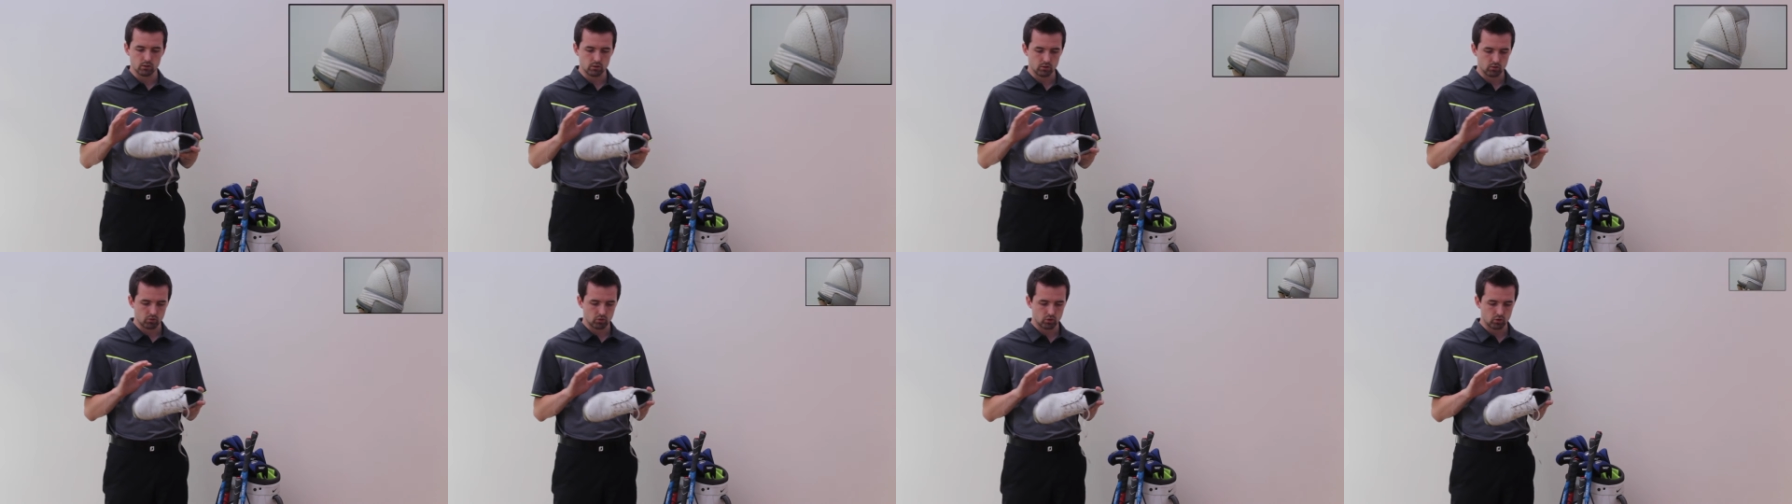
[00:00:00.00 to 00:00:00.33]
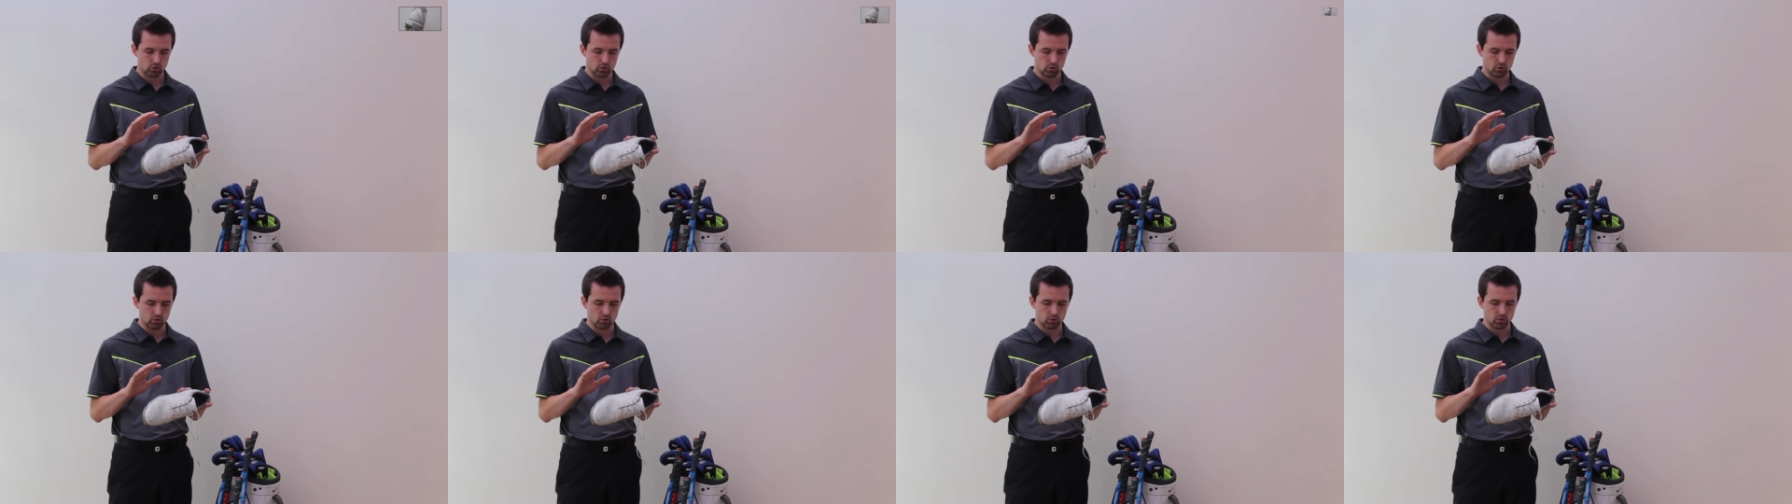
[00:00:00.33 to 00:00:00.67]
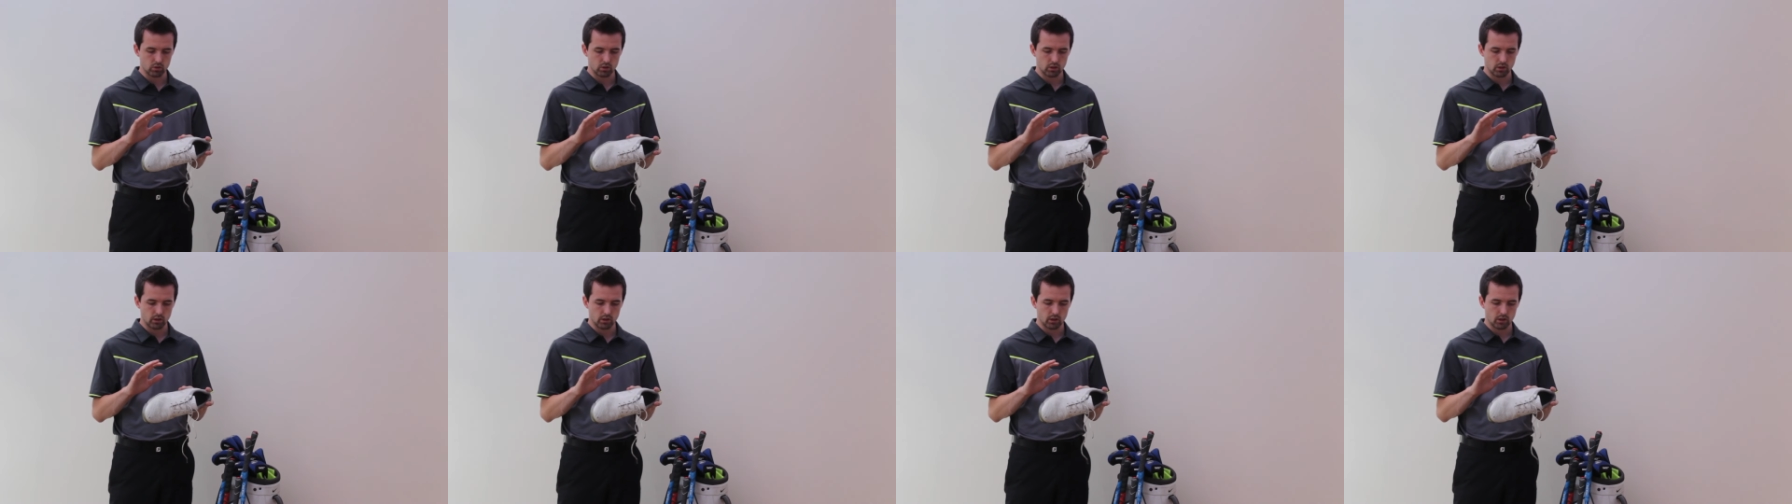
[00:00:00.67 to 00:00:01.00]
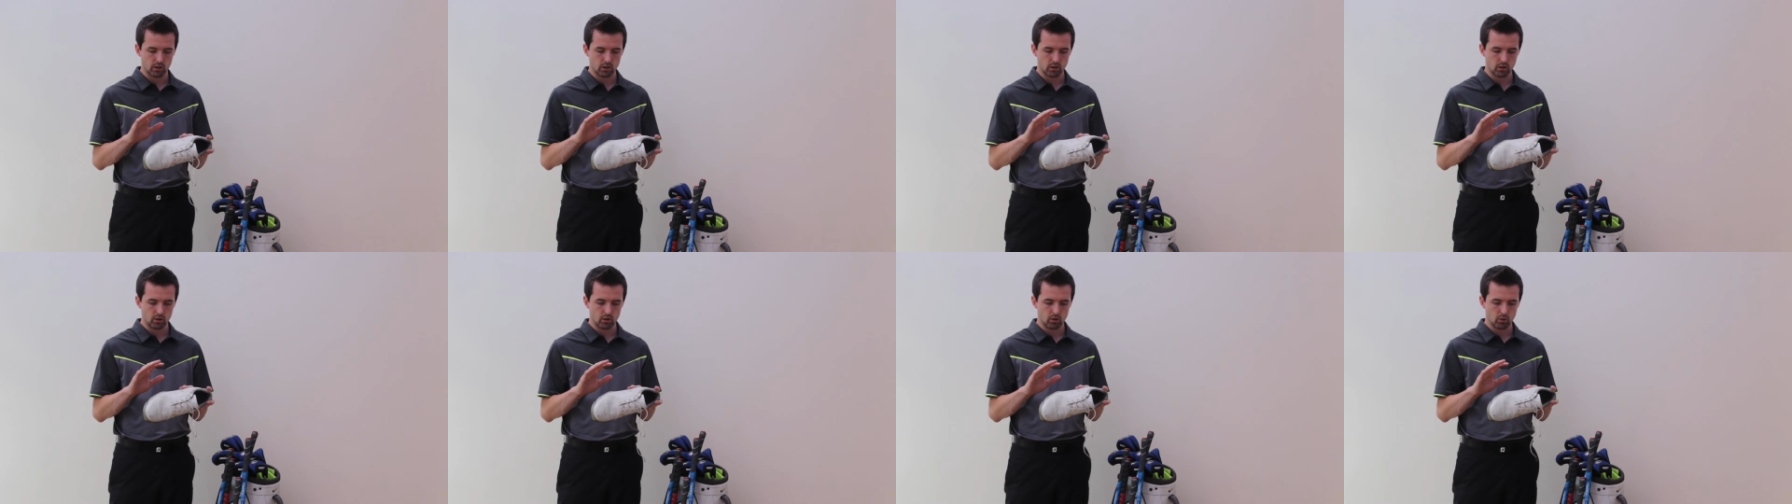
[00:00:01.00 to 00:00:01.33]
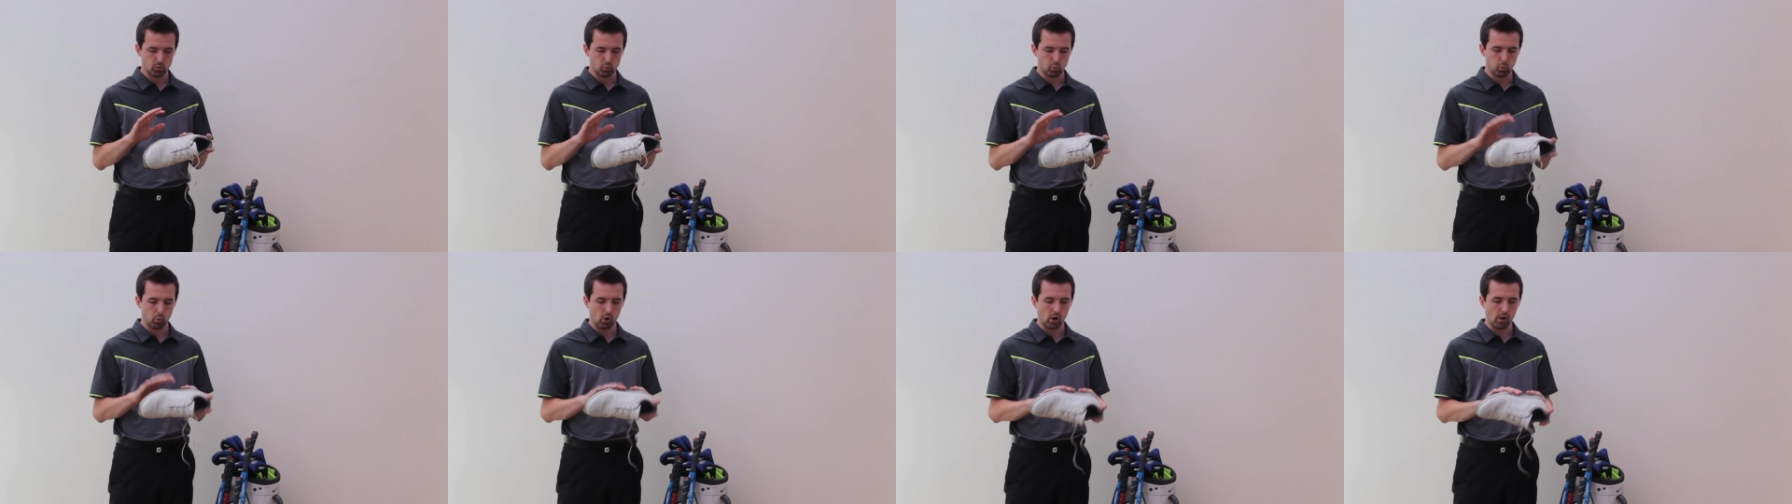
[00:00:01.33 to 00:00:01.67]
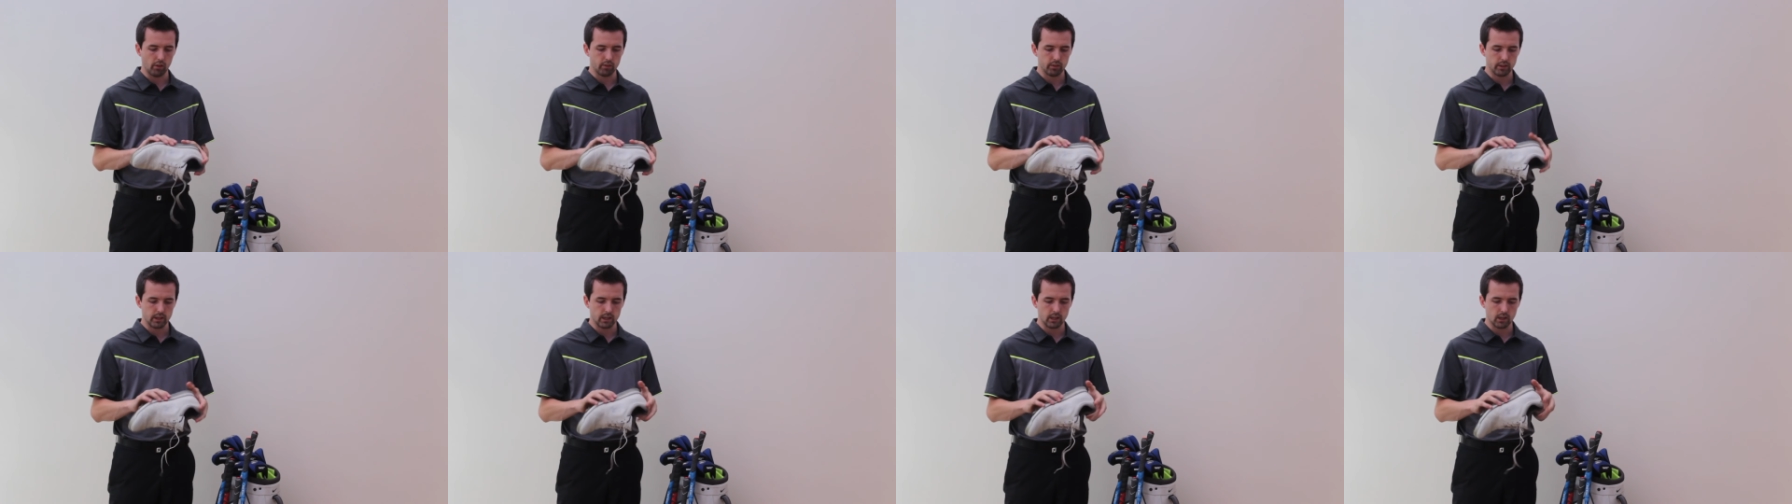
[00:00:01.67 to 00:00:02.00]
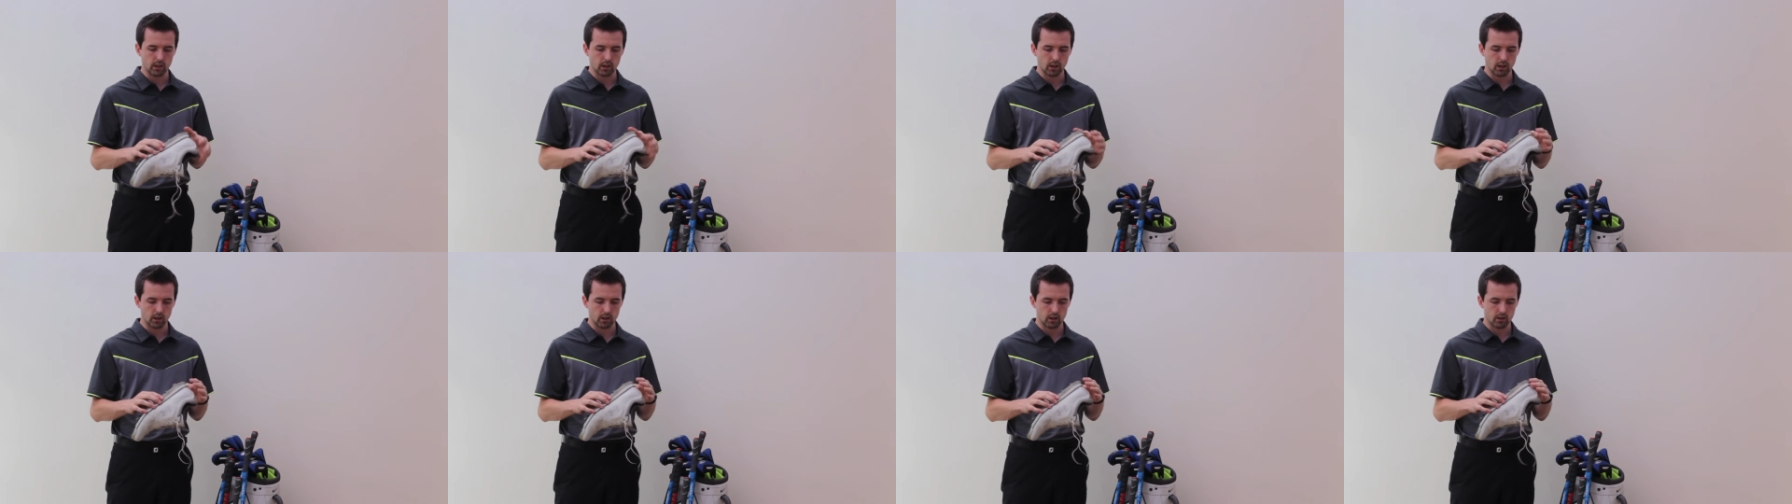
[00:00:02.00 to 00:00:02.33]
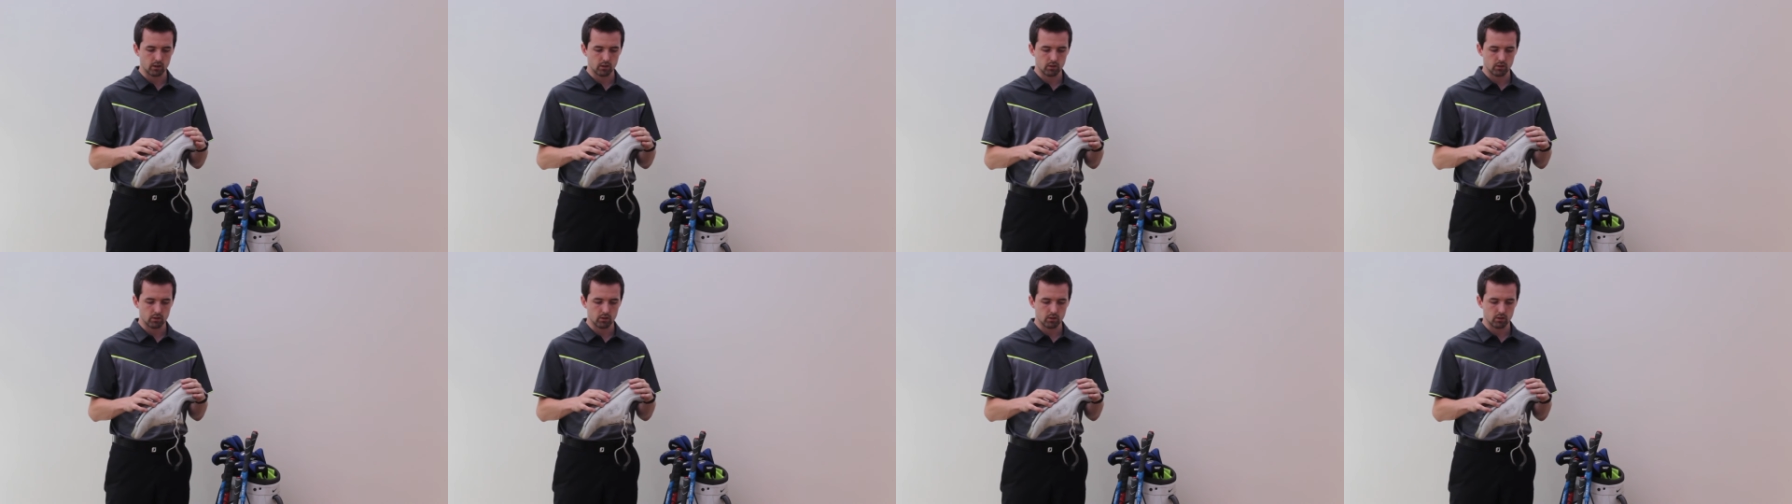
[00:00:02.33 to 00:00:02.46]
understood what the